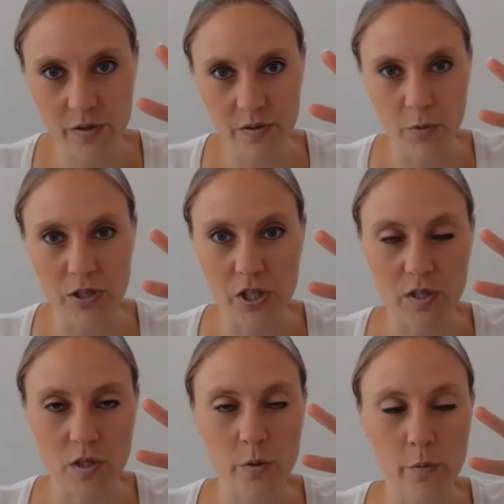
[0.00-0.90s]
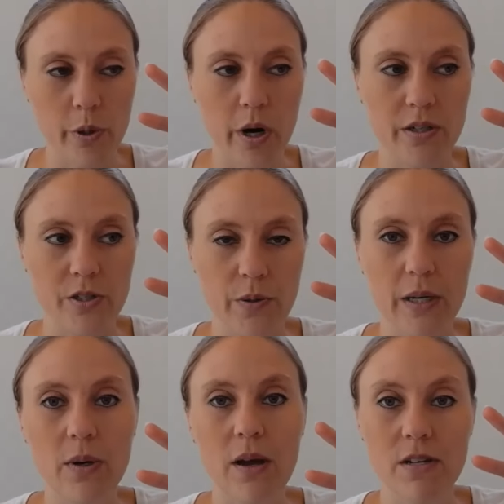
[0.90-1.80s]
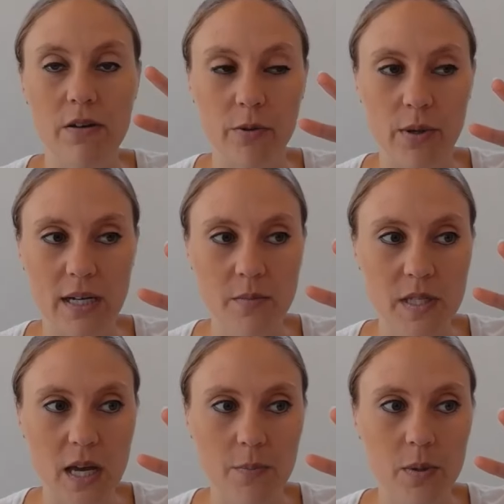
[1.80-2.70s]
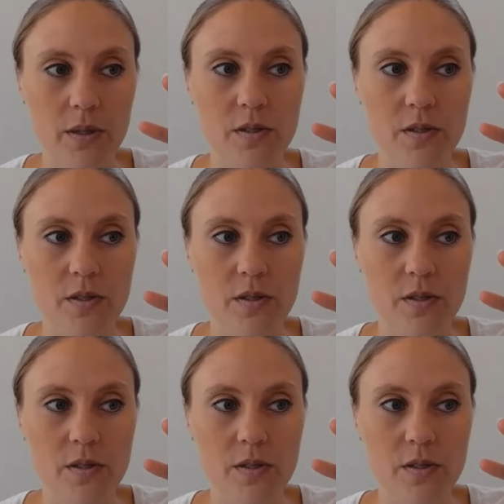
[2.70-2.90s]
which is two-pronged, right? We have to have a random sample,